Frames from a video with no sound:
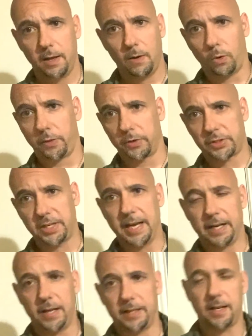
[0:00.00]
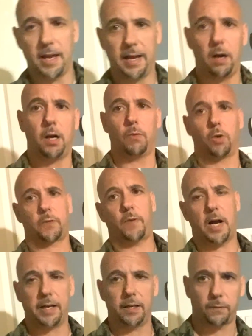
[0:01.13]
or their Sig, and they say, oh, it works
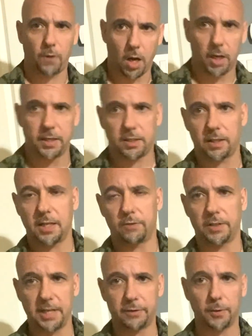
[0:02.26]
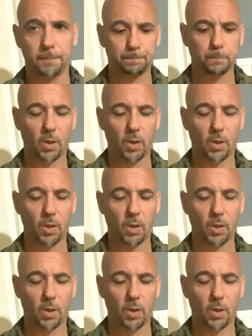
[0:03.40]
fine, it's flawless, etc., etc.